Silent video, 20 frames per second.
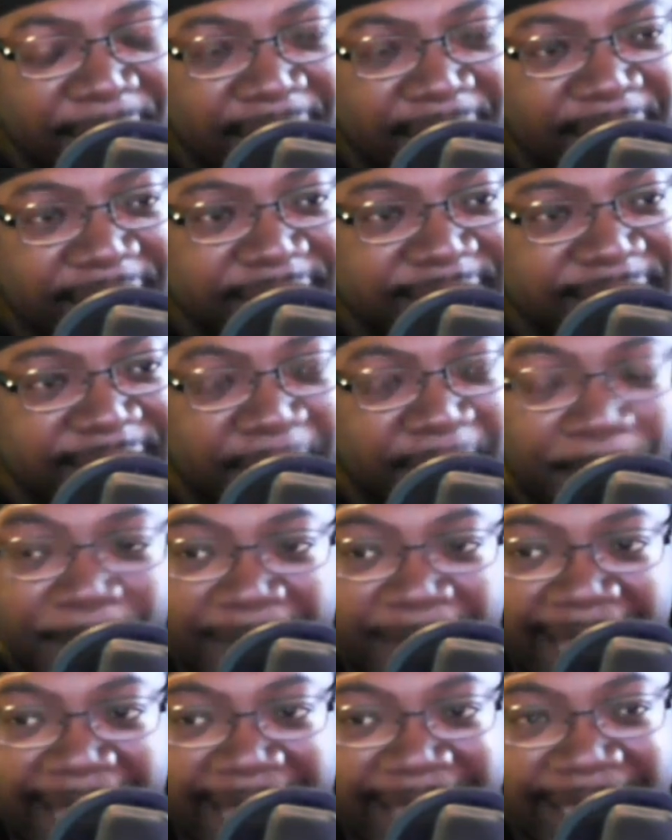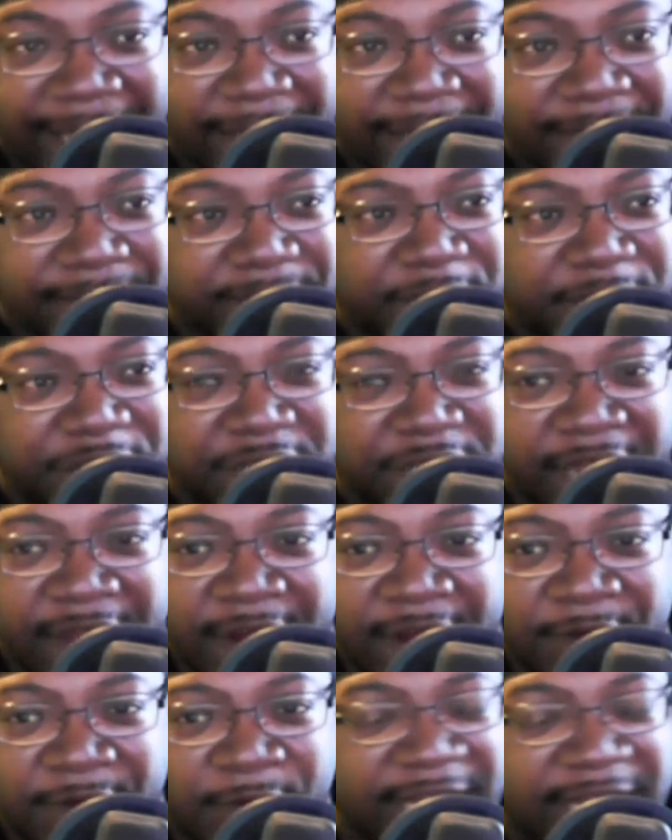Somebody
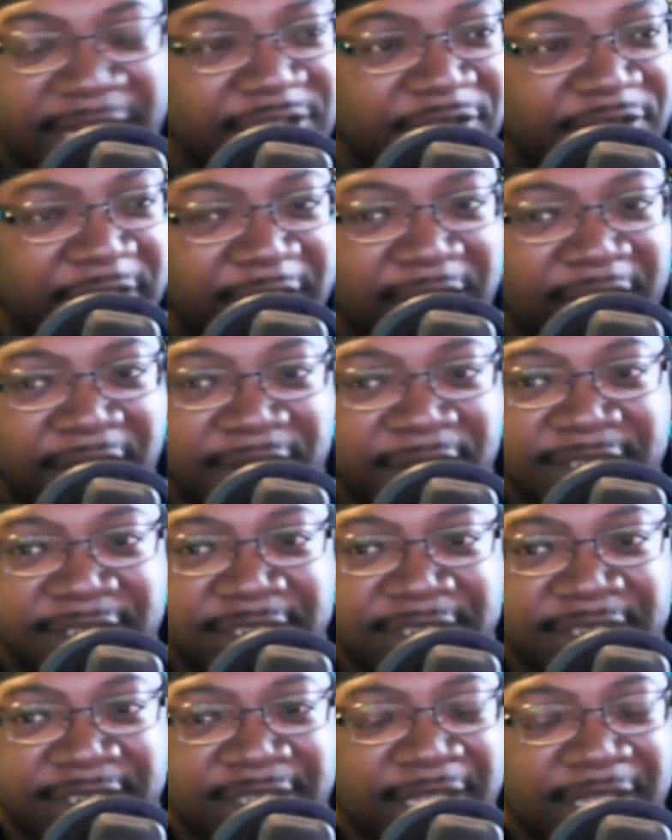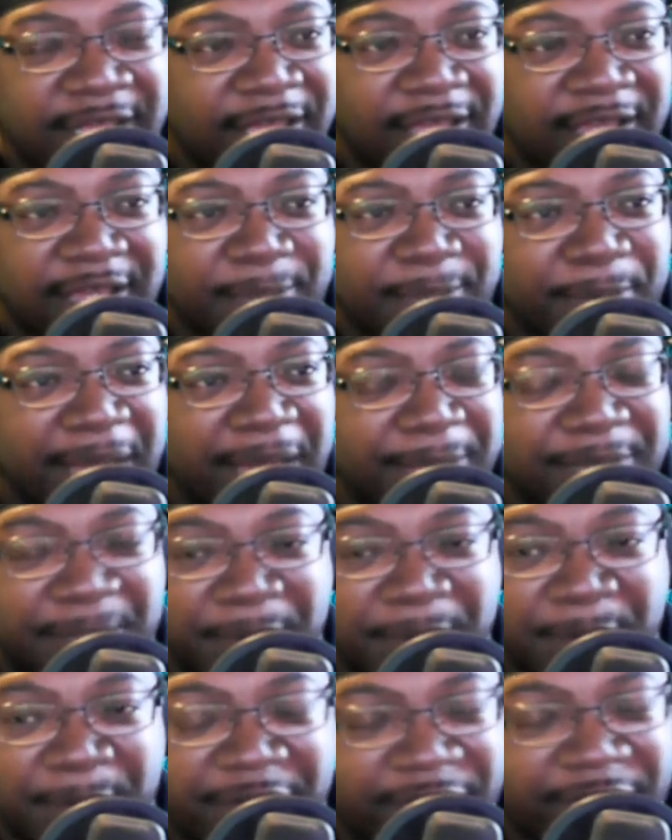shared one of his videos and popped up
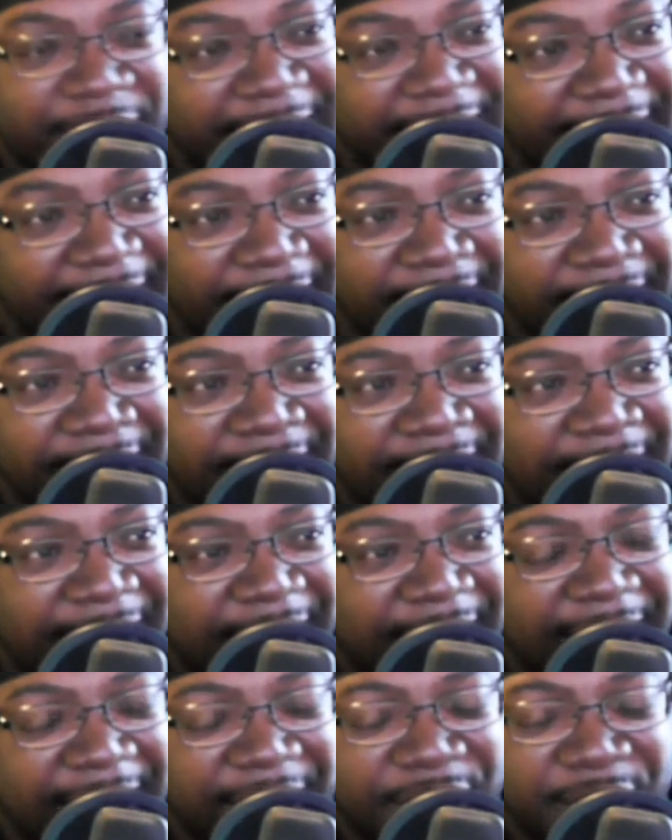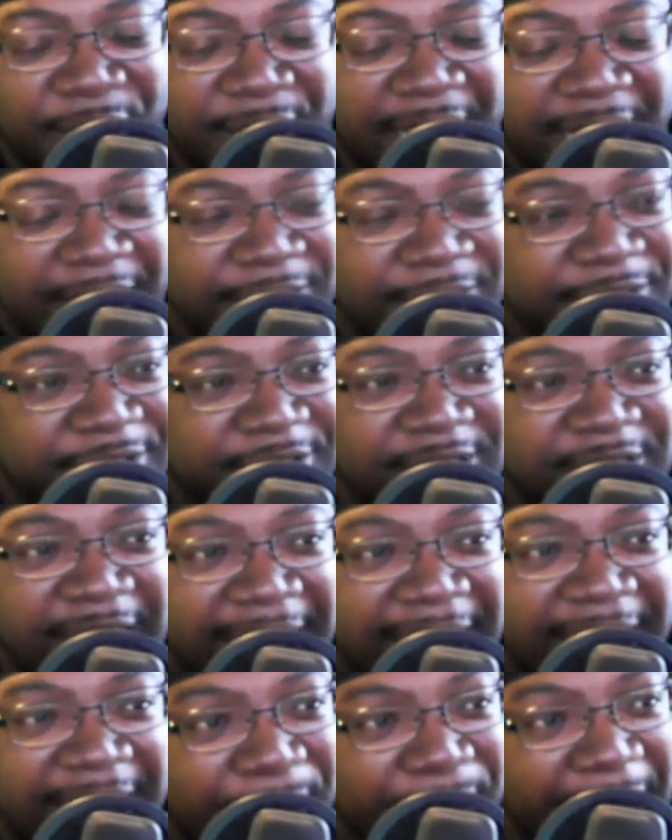in my feed, and I was just
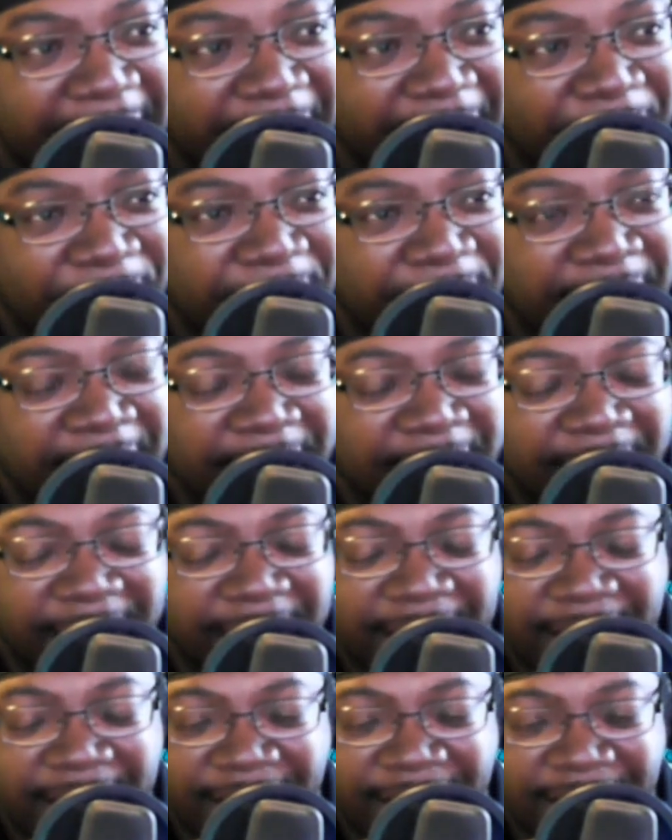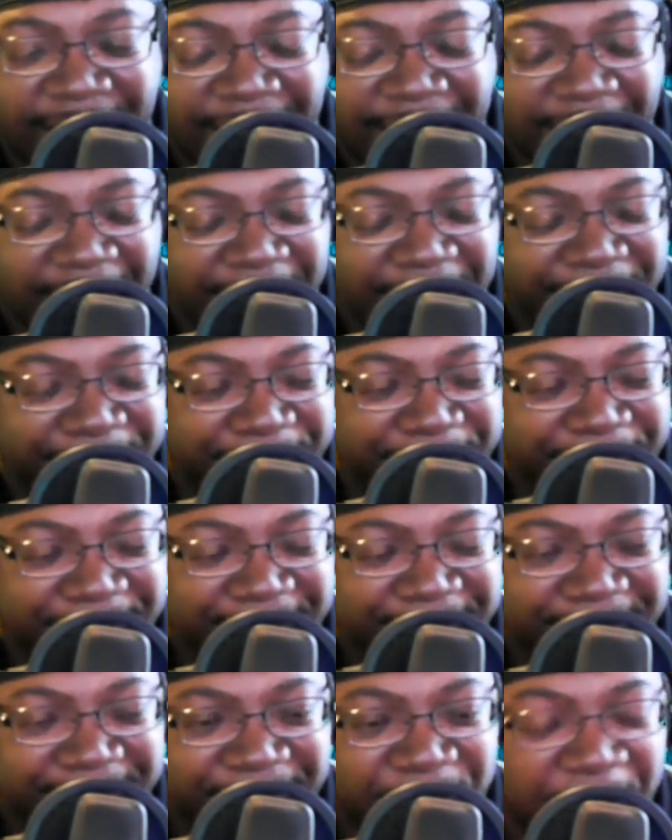checking him out, and I
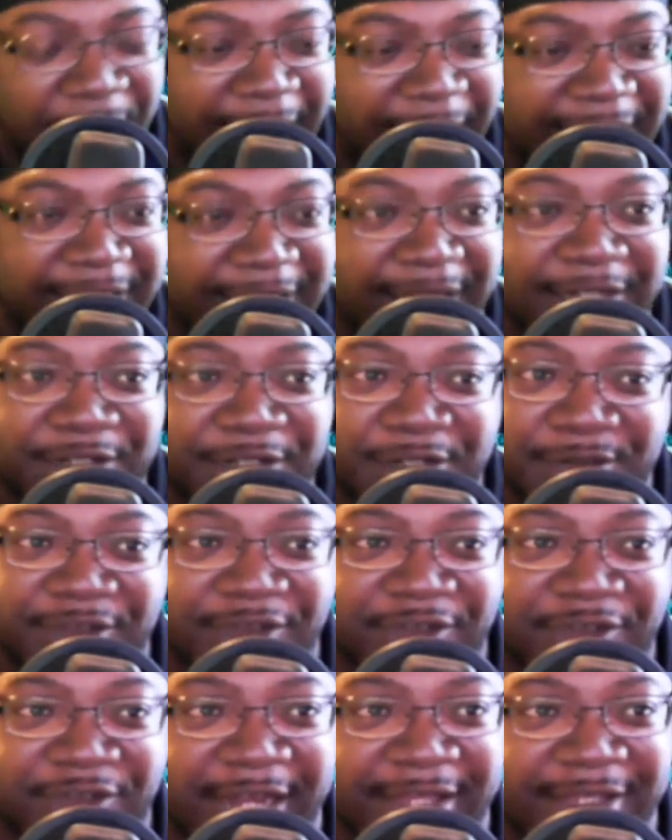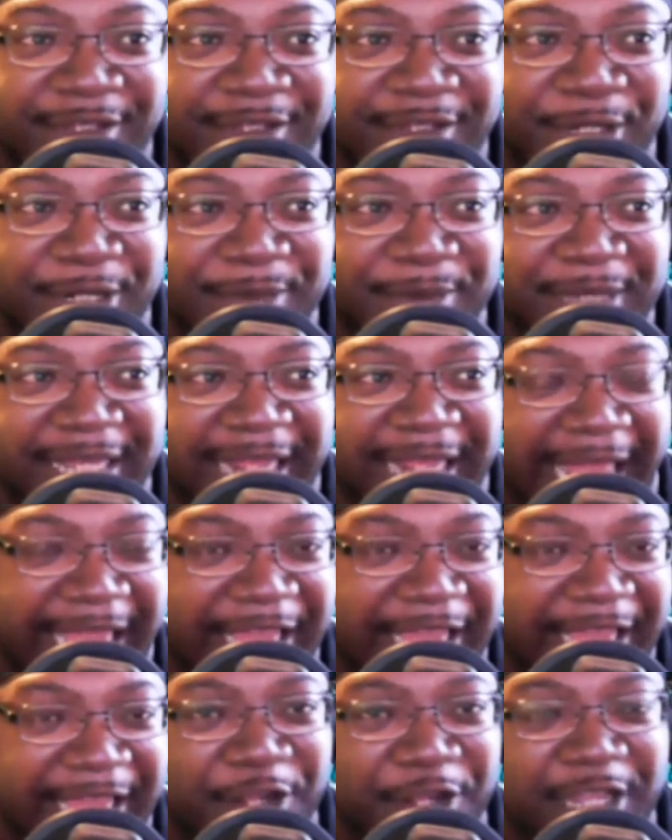thought the dude was funny. You know what I mean?
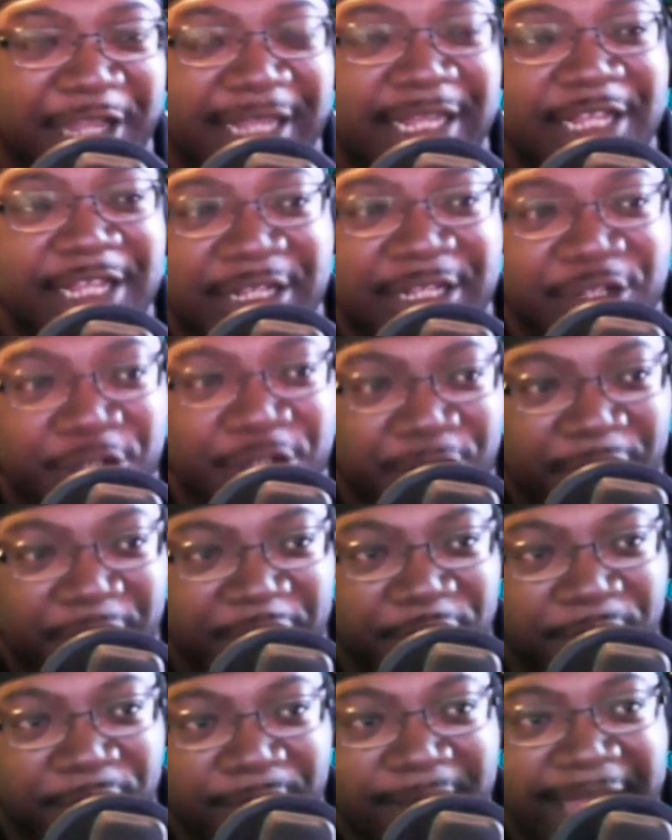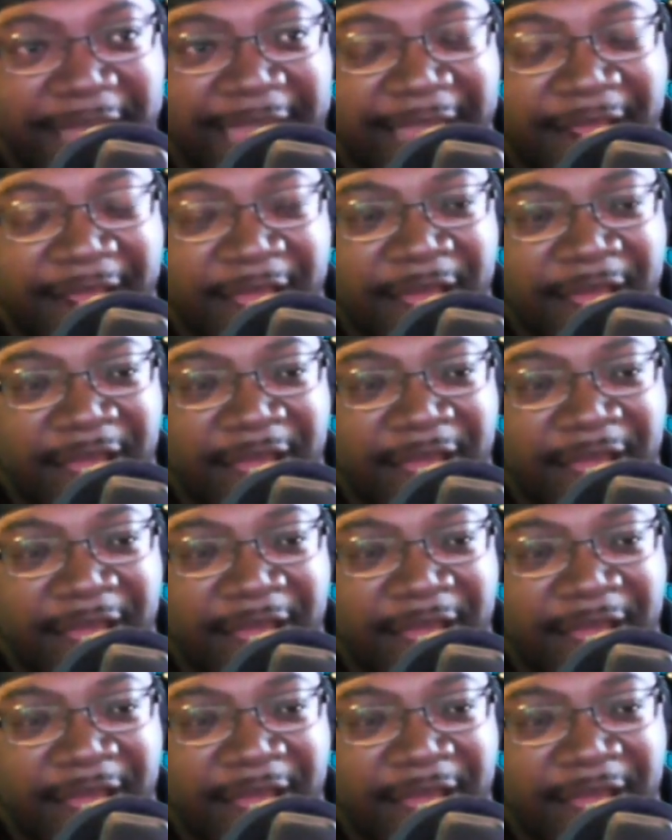Like, and you're right.